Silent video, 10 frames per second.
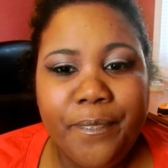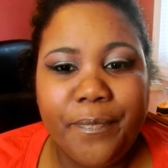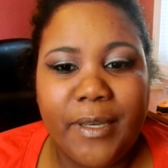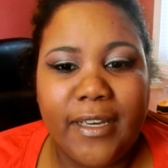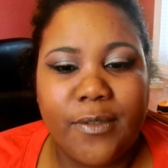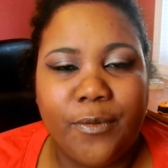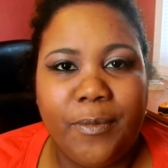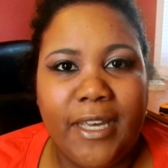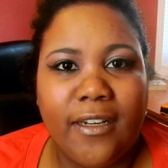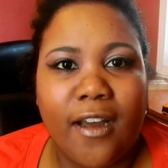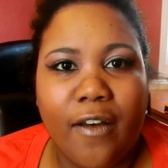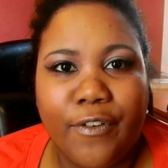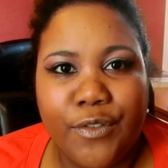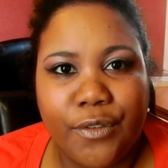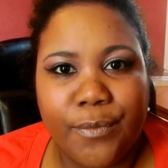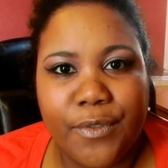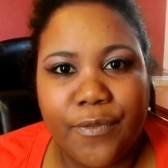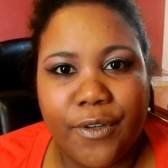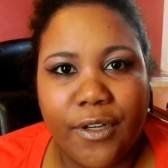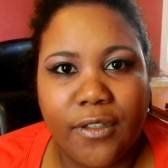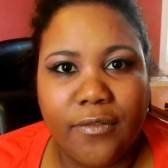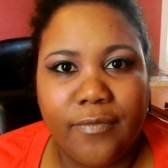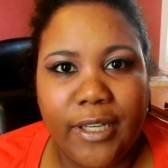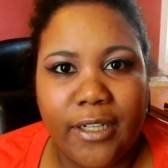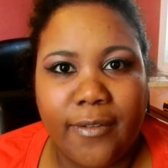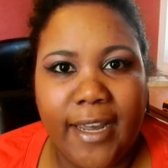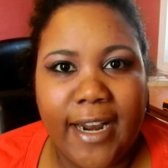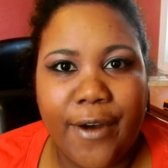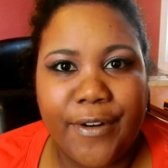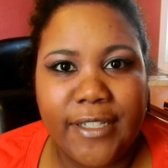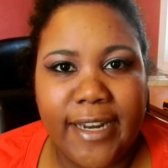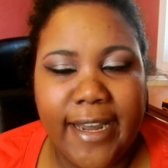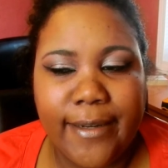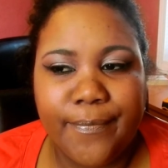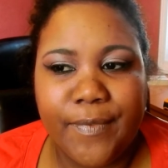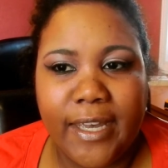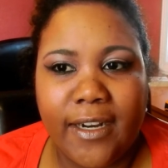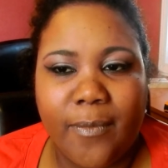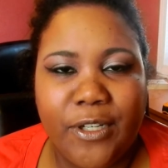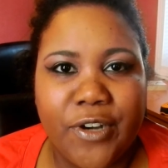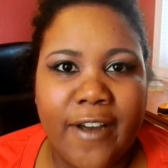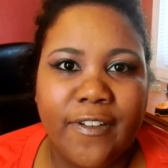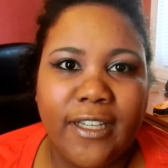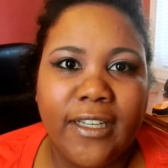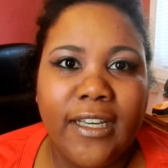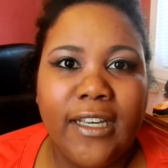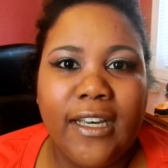Because we'll be in conference rooms for, you know, 8 hours a day, and I'll be traveling.